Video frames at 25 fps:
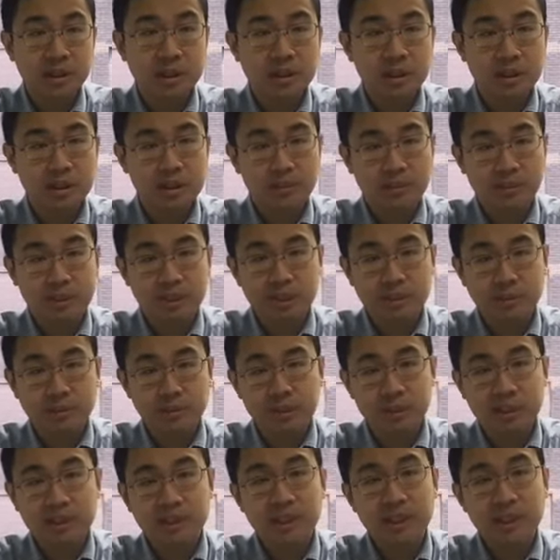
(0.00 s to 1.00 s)

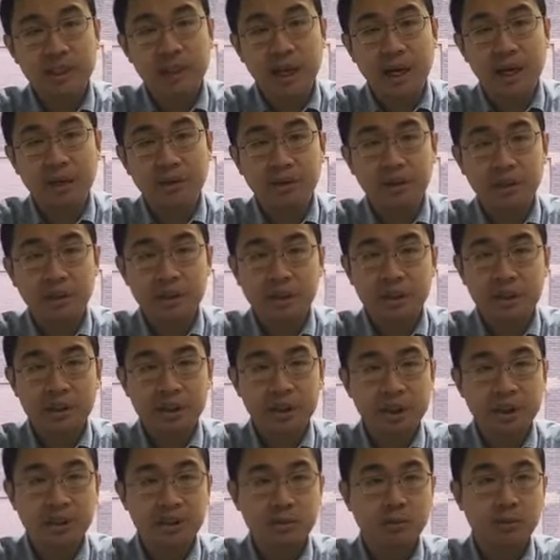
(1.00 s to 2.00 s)
Admissibility now is
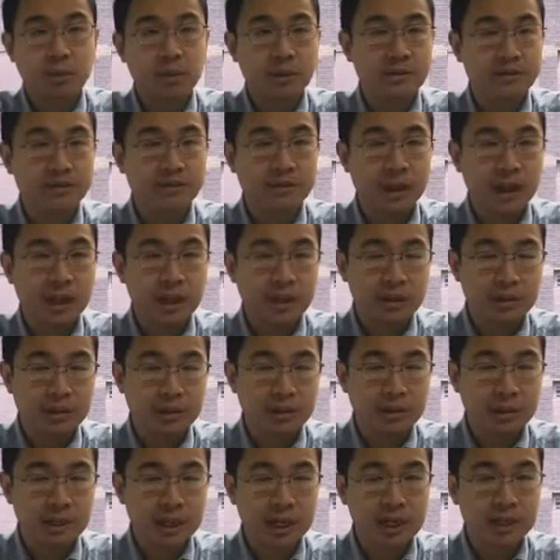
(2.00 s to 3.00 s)
just one factor.